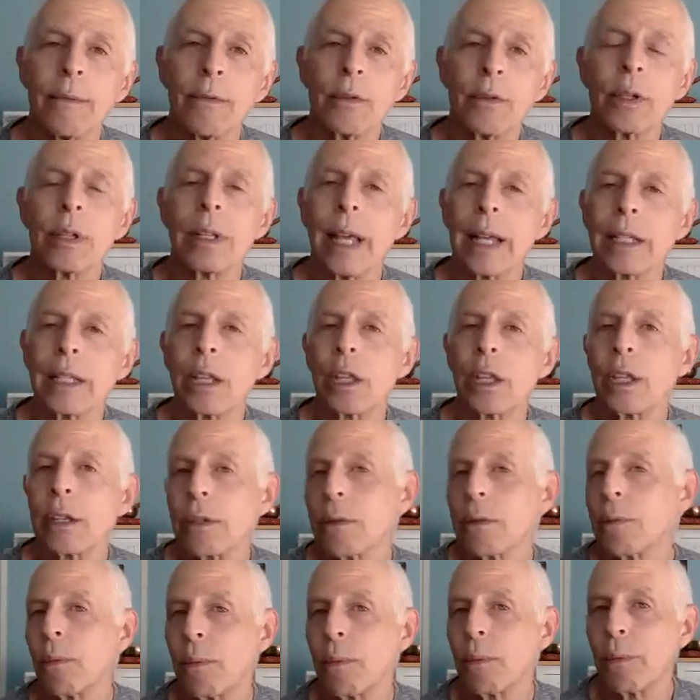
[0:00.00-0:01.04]
So there's lots of
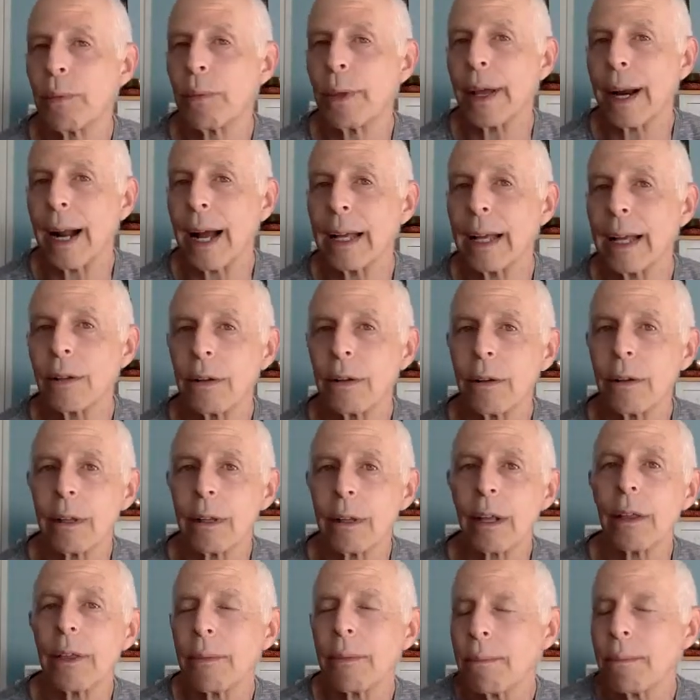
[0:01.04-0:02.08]
things that I do,
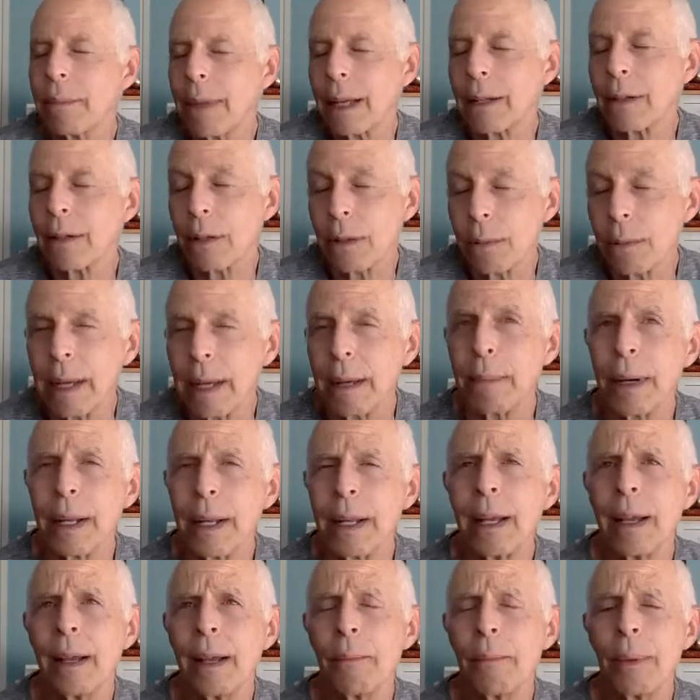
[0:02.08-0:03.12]
and not just me,
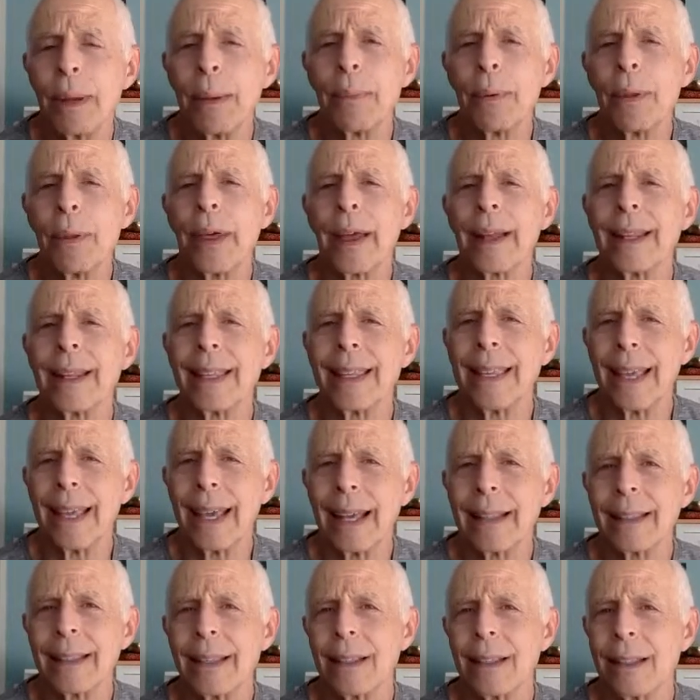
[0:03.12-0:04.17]
but people that
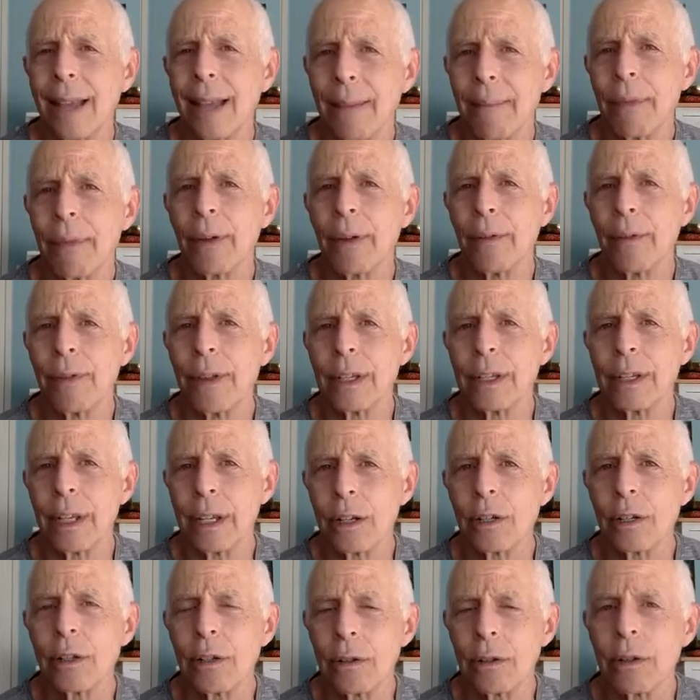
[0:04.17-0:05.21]
get the depth of these
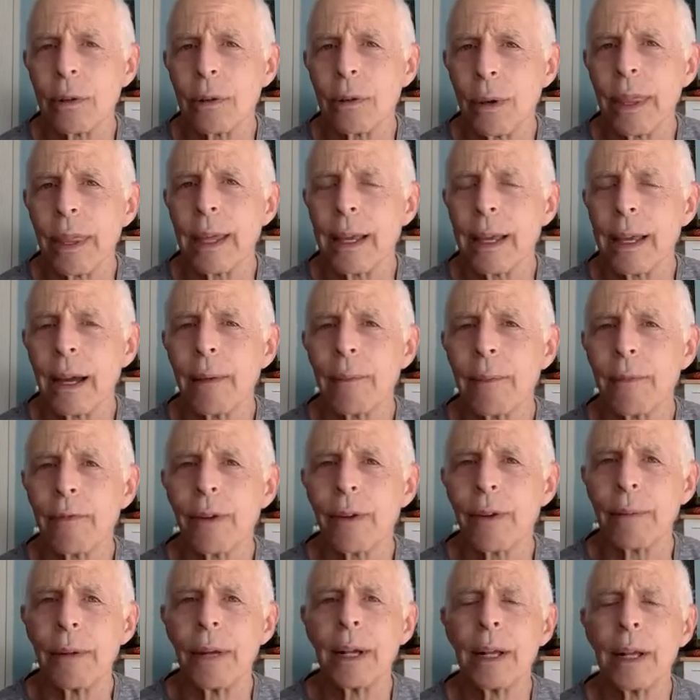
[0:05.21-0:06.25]
issues and where they come
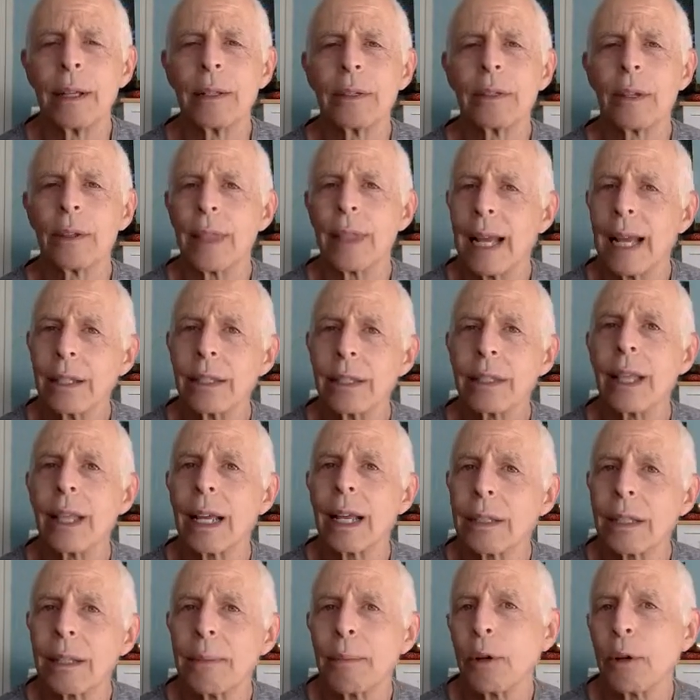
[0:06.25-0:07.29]
from. So that's
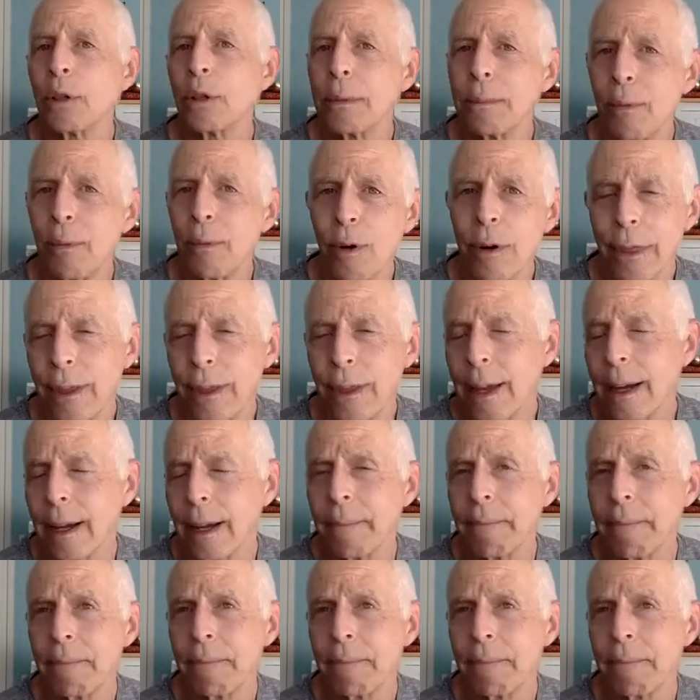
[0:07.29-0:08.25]
the most important thing.